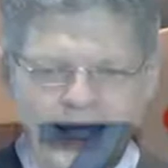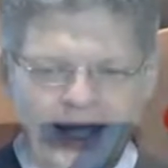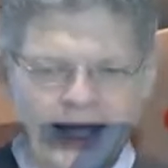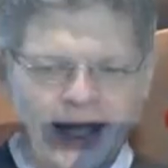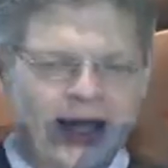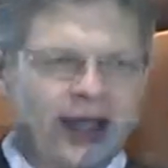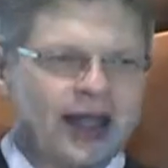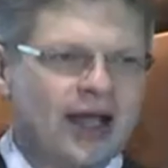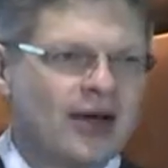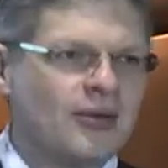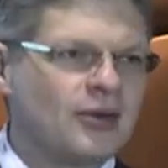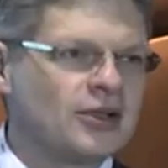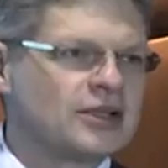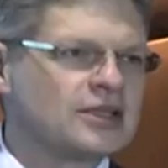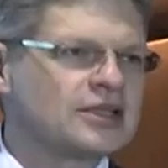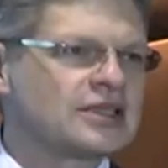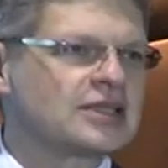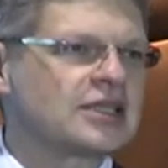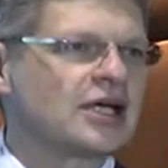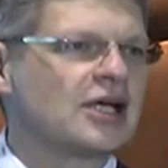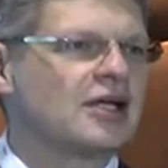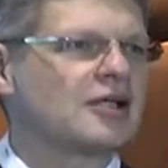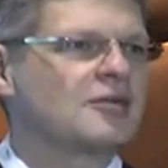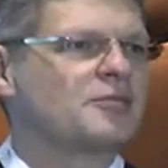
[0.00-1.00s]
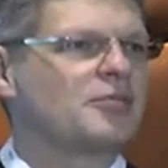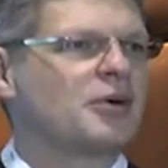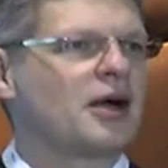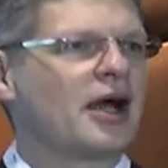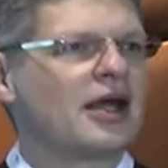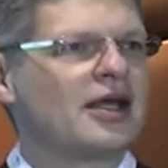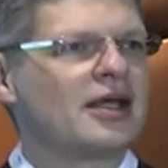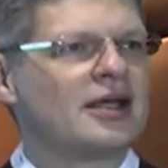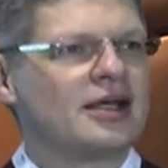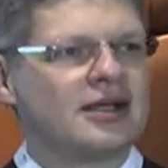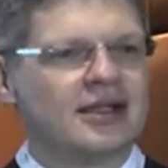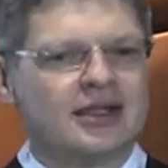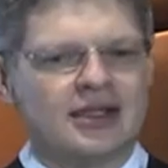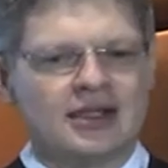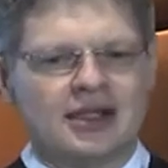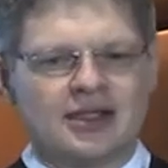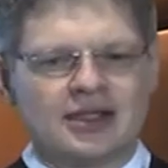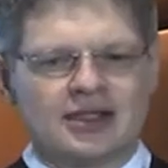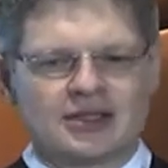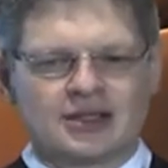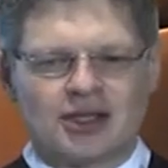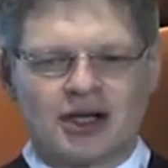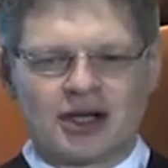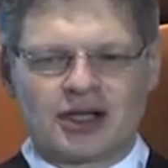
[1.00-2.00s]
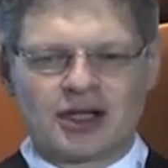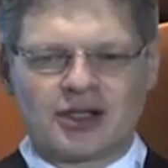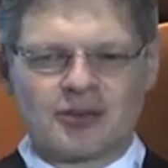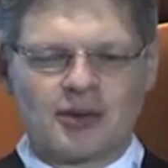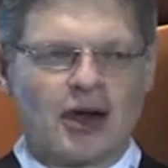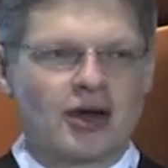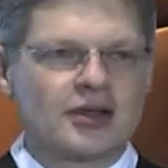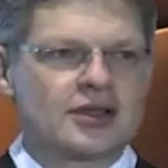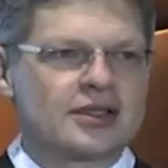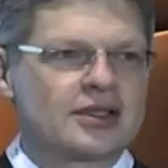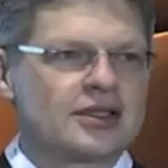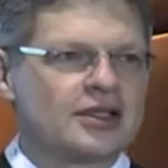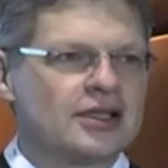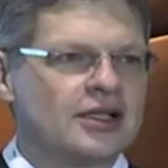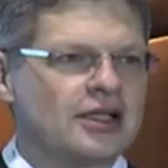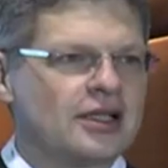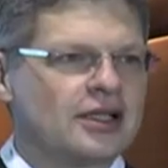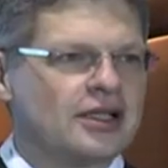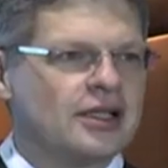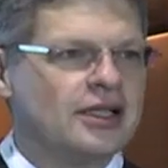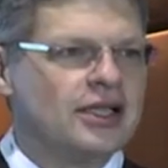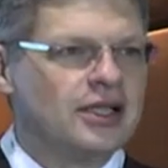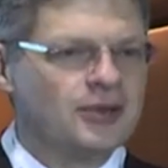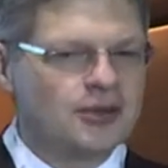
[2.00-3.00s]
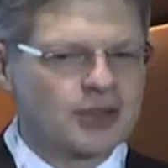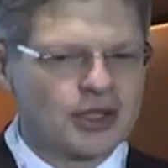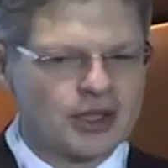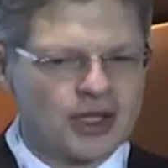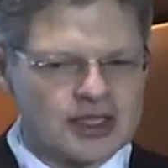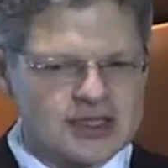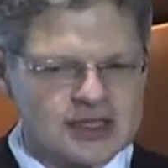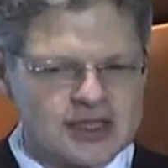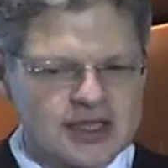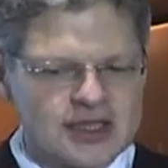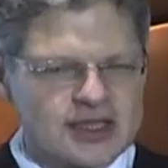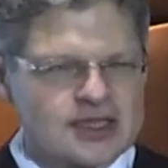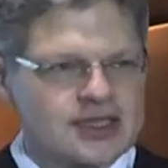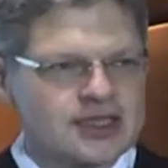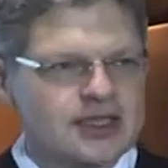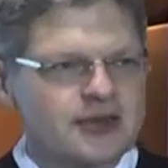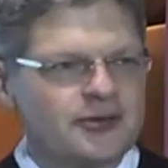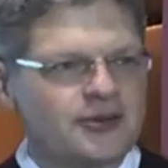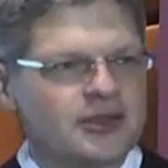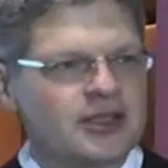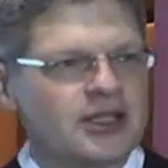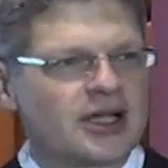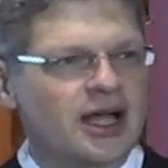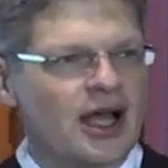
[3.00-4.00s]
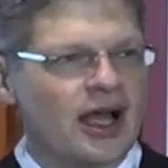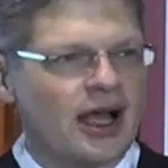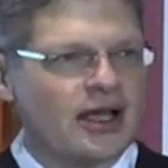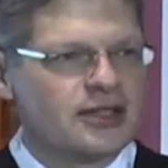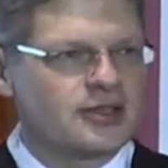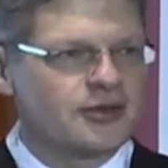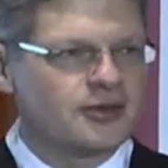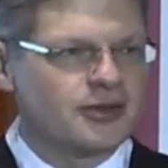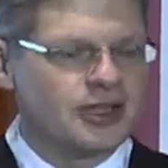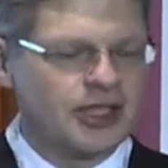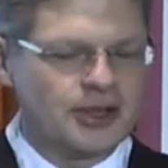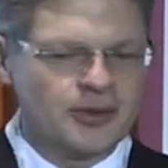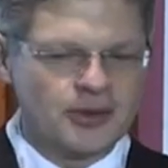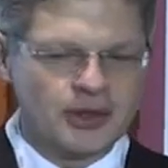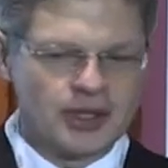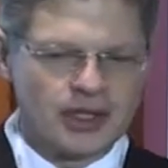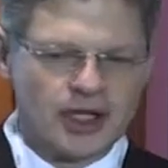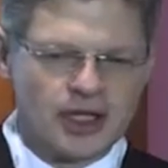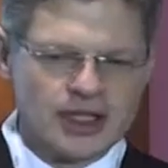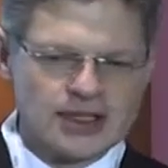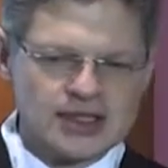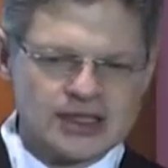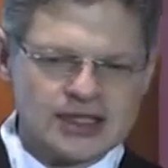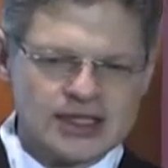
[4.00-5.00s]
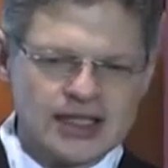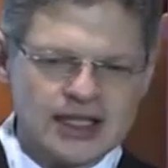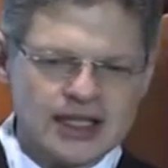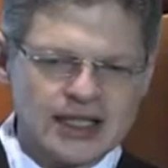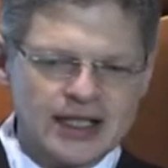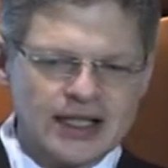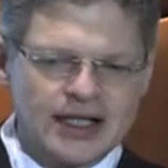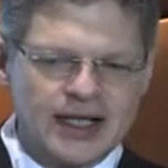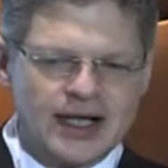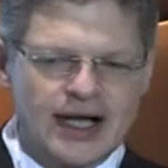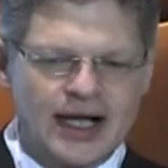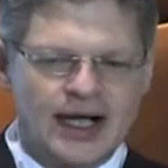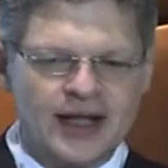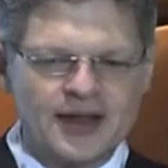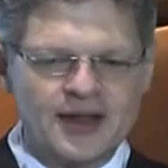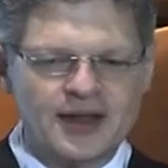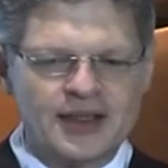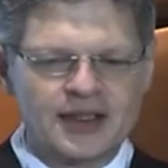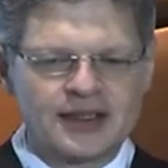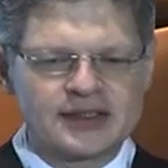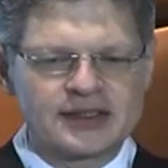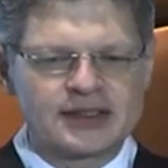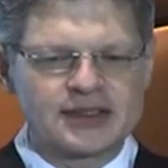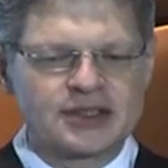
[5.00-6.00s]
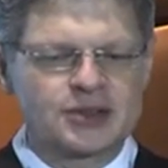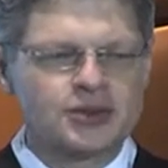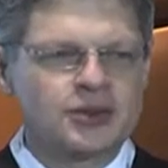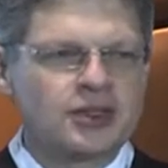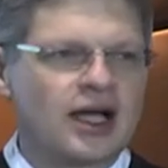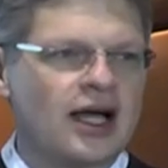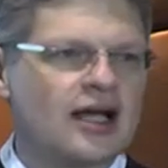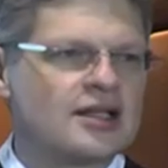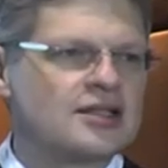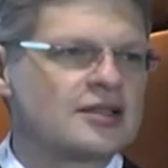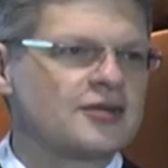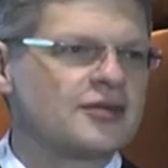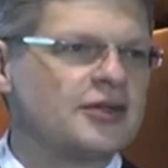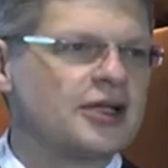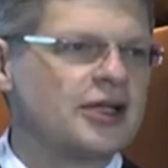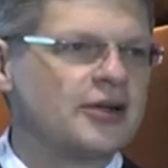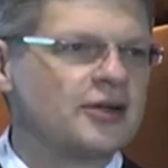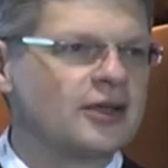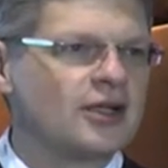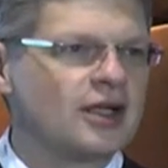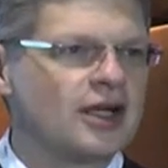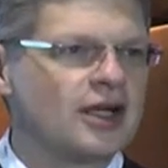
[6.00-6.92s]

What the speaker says: And I want to start by talking about hearing loss. There's different kinds of hearing loss, and there's two kinds of hearing